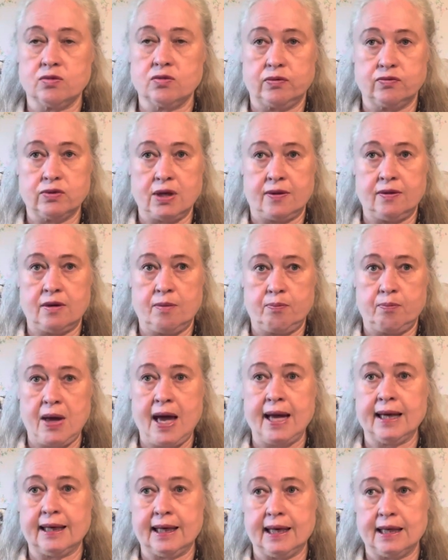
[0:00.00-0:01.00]
we've done the
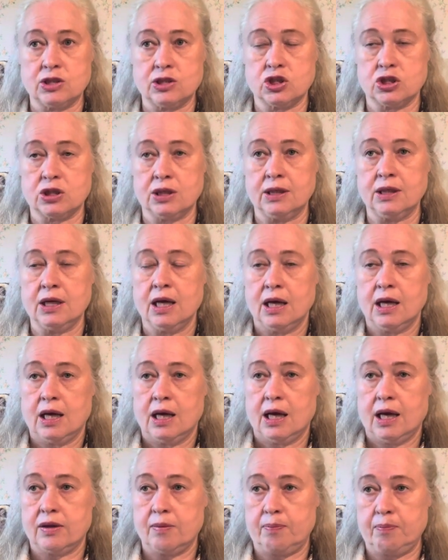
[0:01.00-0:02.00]
back kitchen,
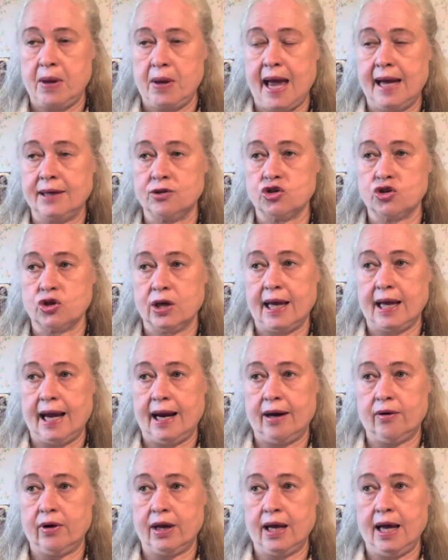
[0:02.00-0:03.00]
the pantry
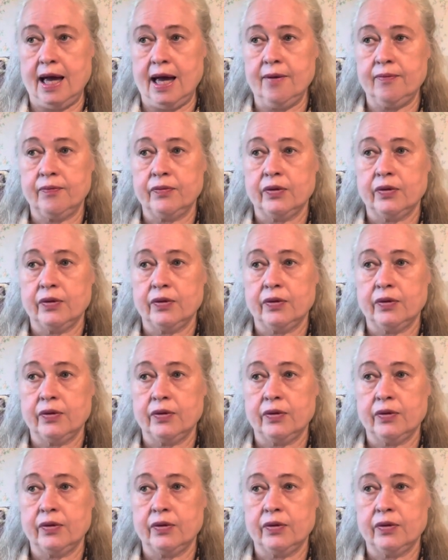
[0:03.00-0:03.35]
area,